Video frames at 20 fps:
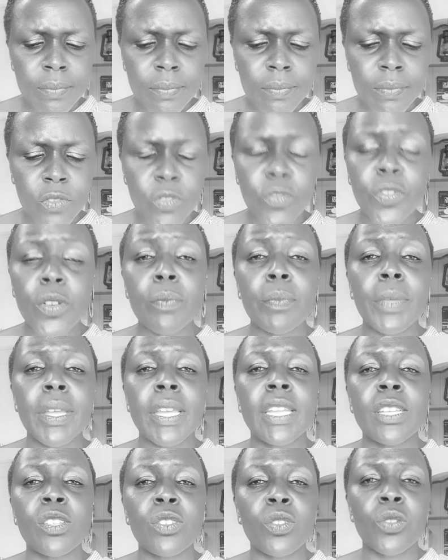For
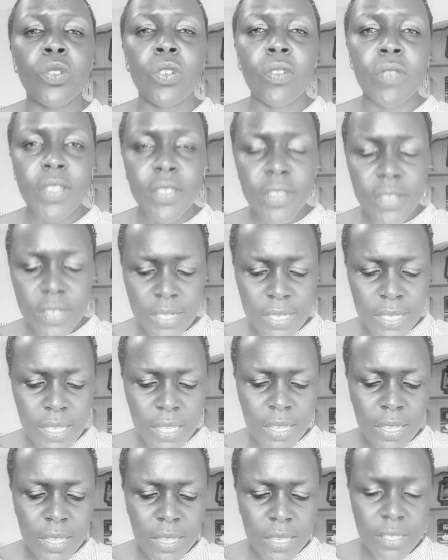me, it took over 30
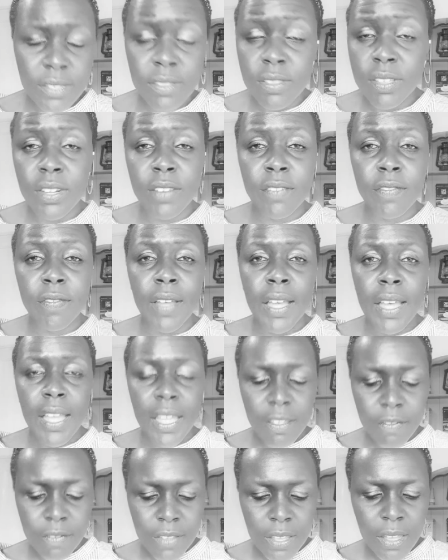years,
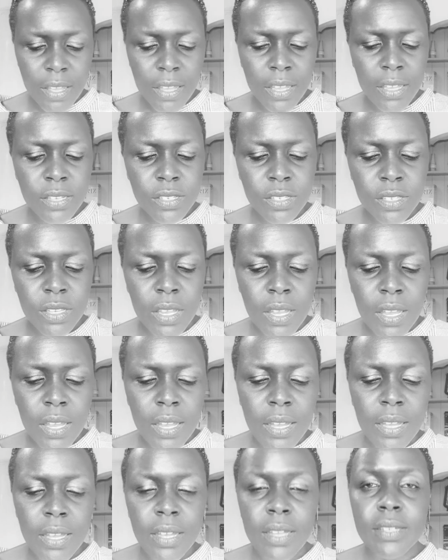35 years
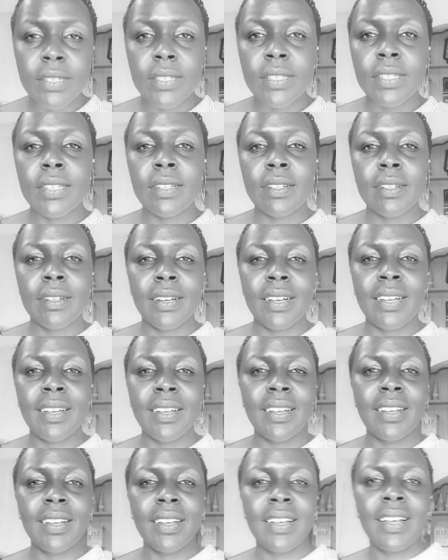until
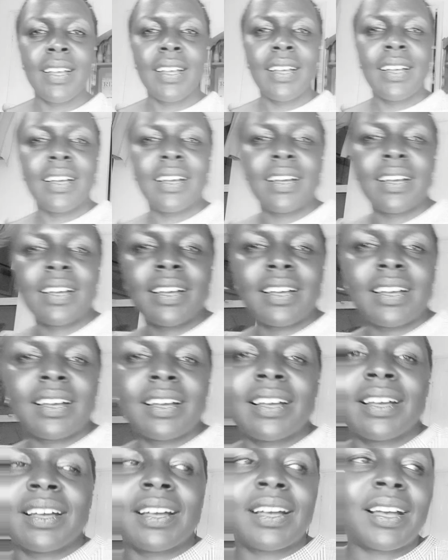I
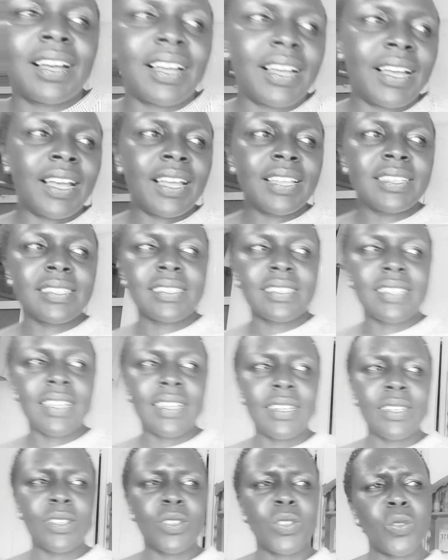
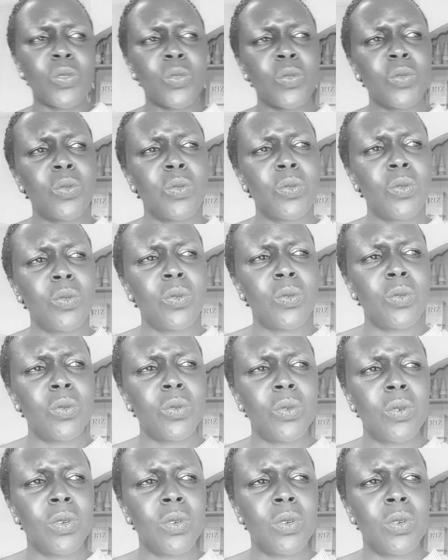started to